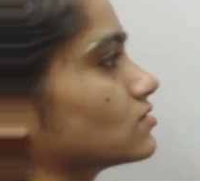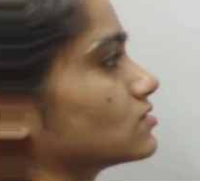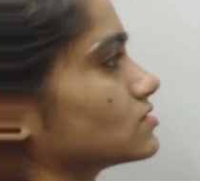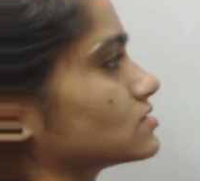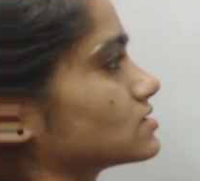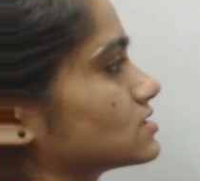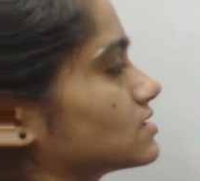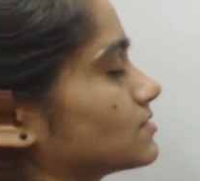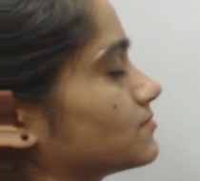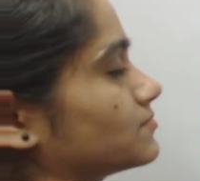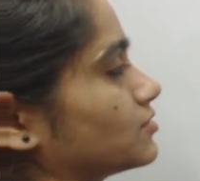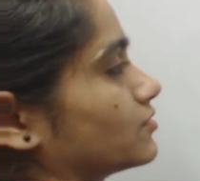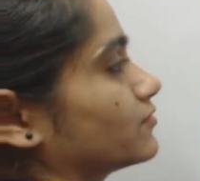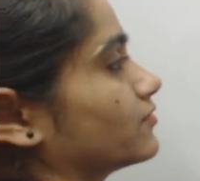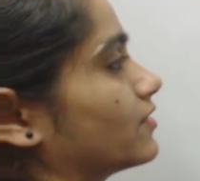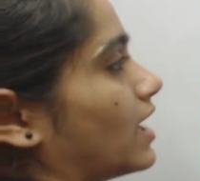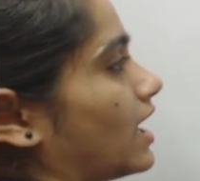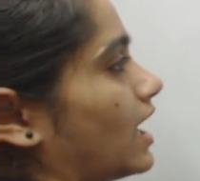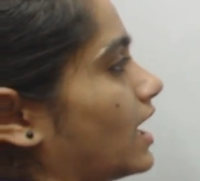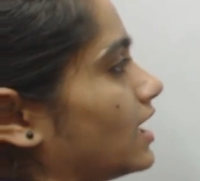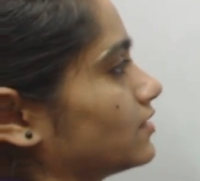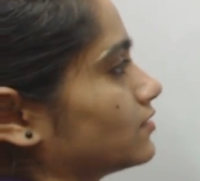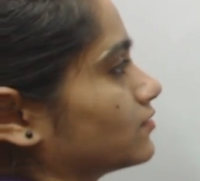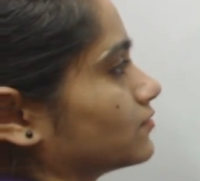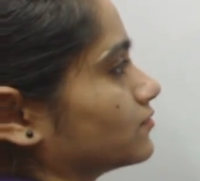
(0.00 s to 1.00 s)
a concept of
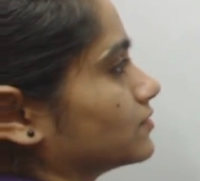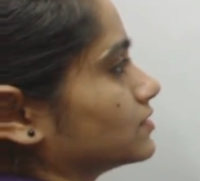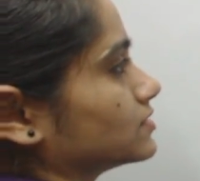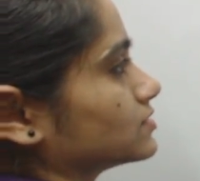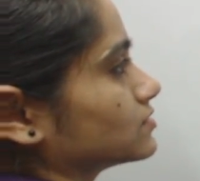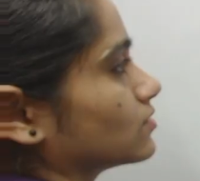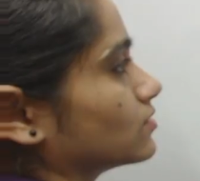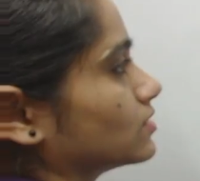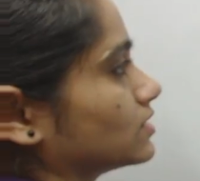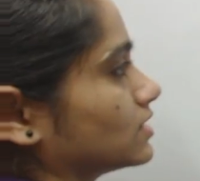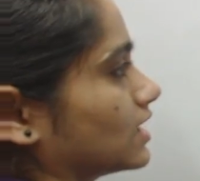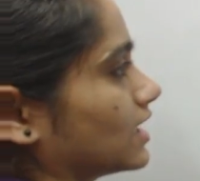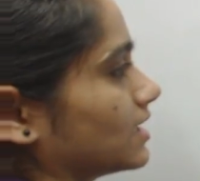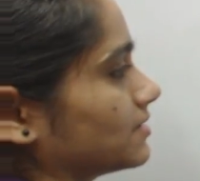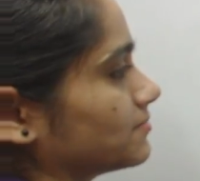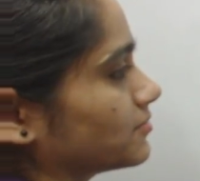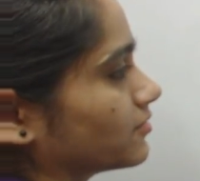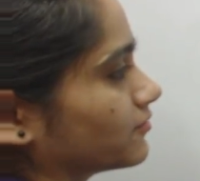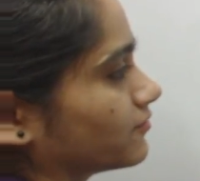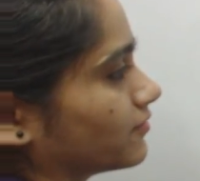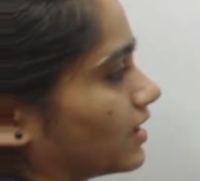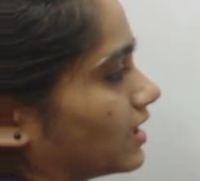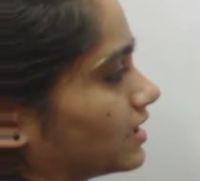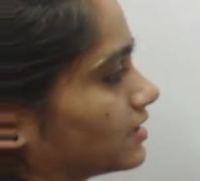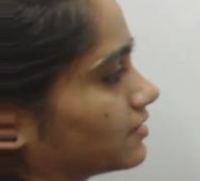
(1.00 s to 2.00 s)
handover or type
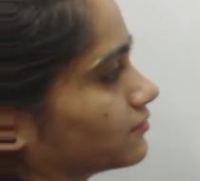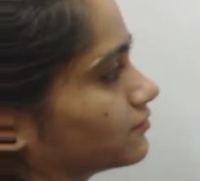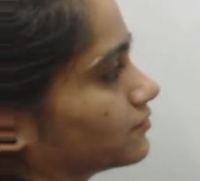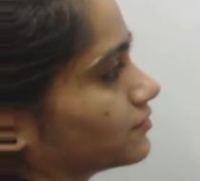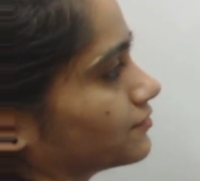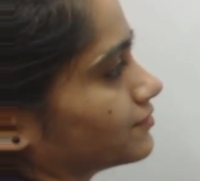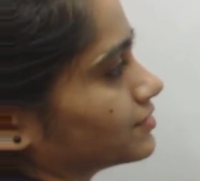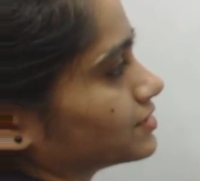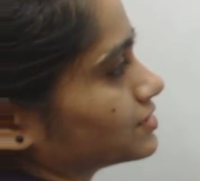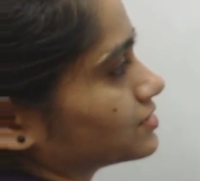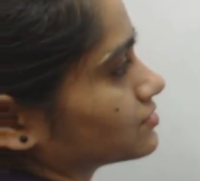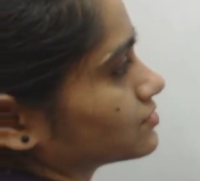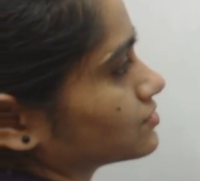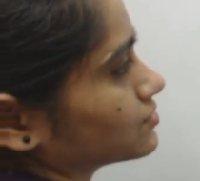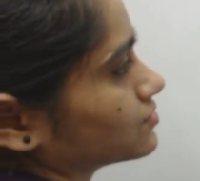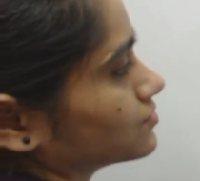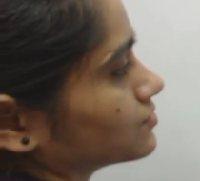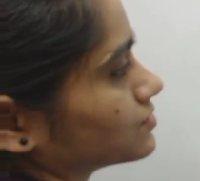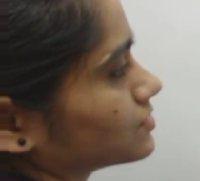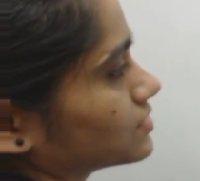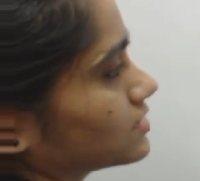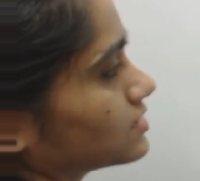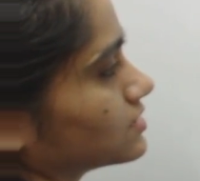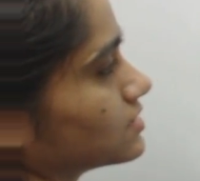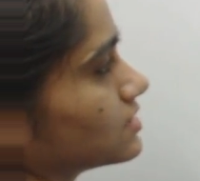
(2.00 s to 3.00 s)
of handover which is
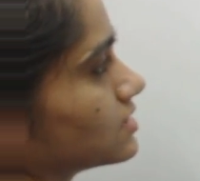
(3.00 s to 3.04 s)
used